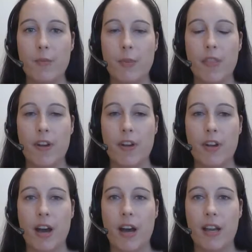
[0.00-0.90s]
but they're
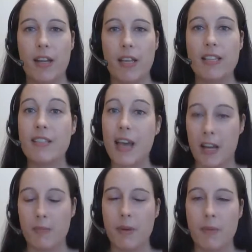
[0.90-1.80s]
not
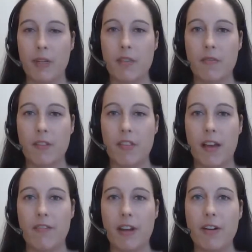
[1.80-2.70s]
exact mimics of the
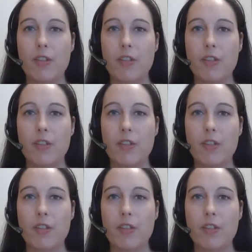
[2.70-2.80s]
live virus.